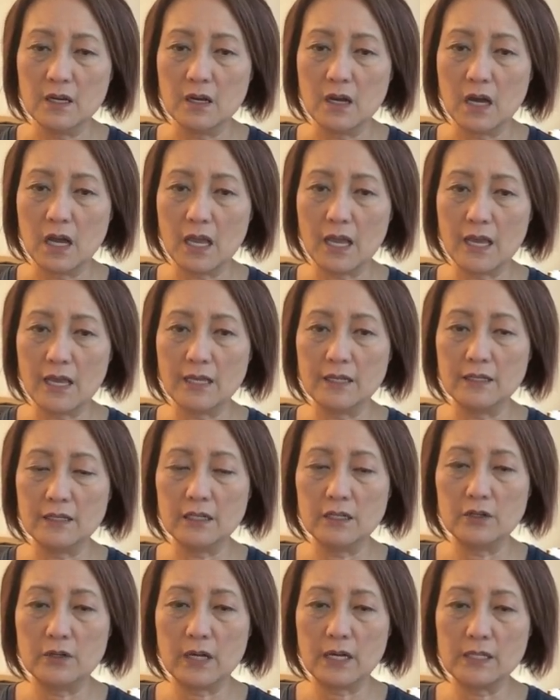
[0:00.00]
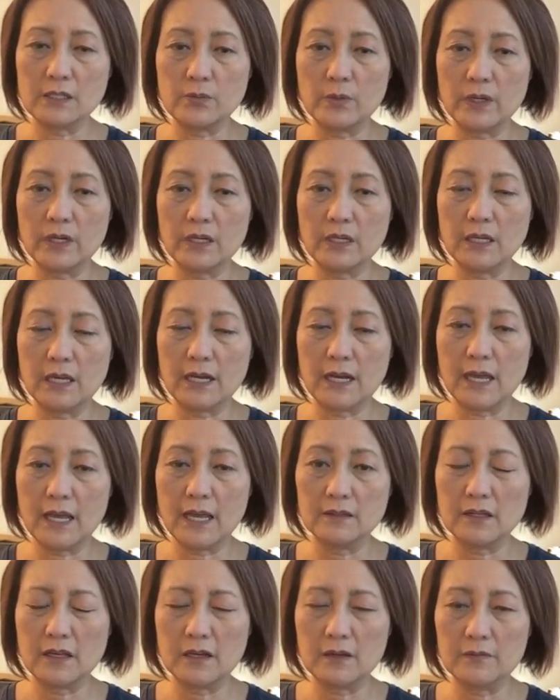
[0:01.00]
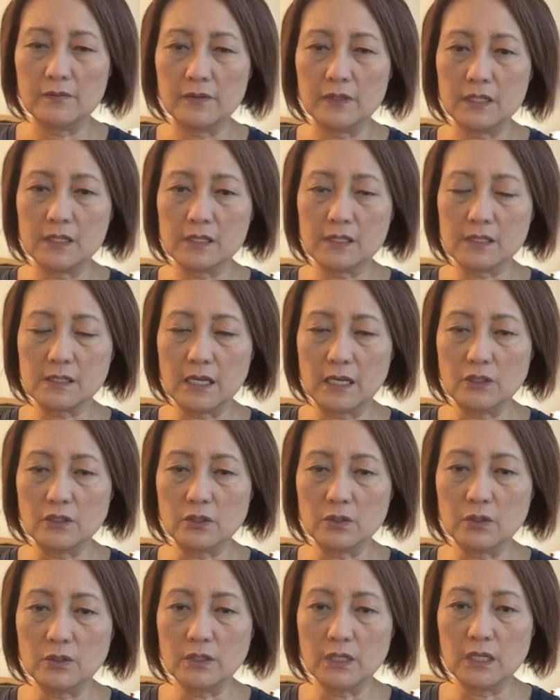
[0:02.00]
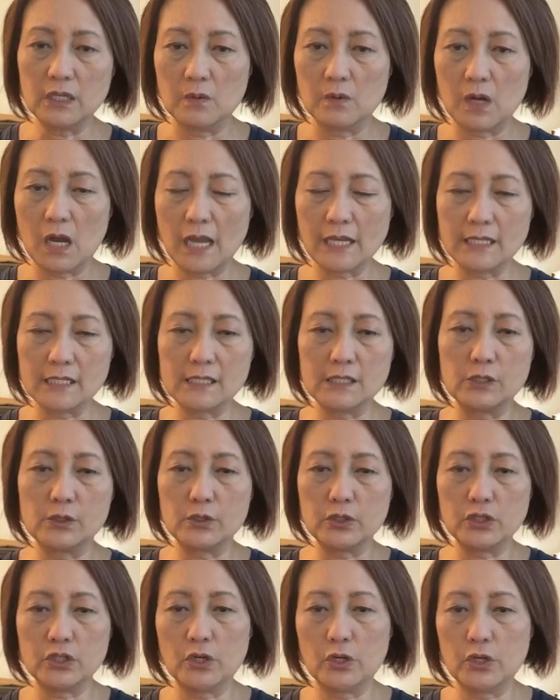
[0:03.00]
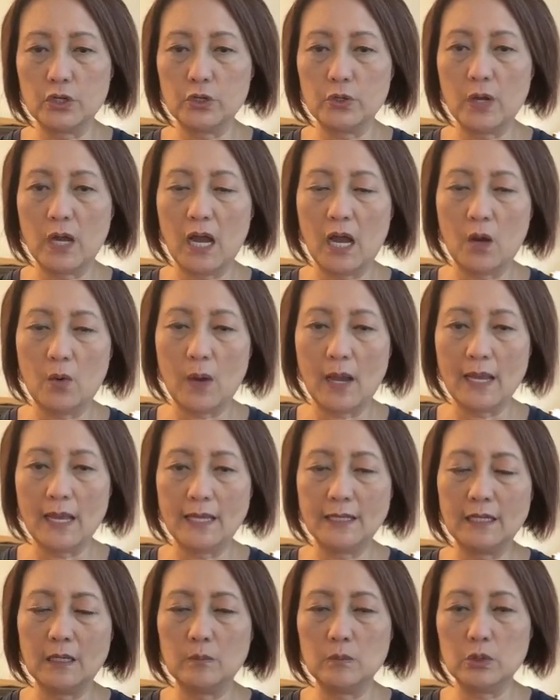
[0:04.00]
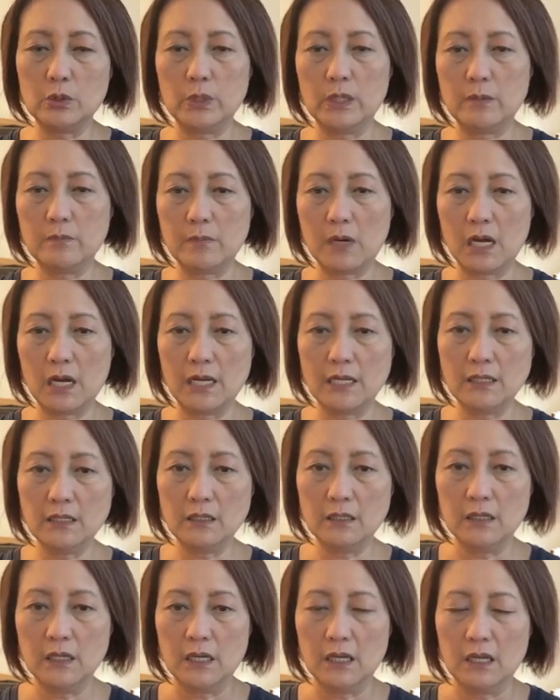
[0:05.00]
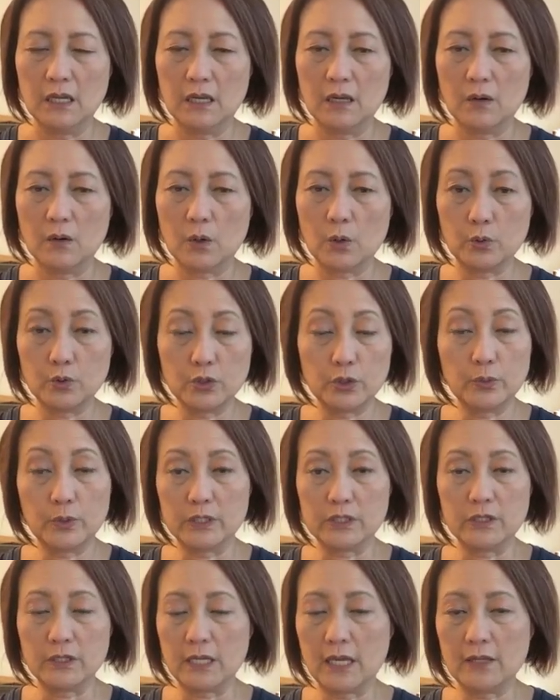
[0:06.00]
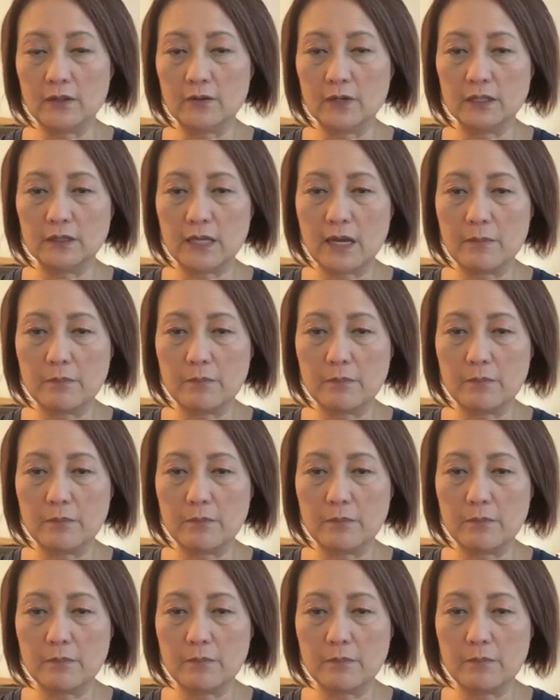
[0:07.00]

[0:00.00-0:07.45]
And you guys want to get ahead of the schedule, then I can still show you how I end up doing mine, or do it together at that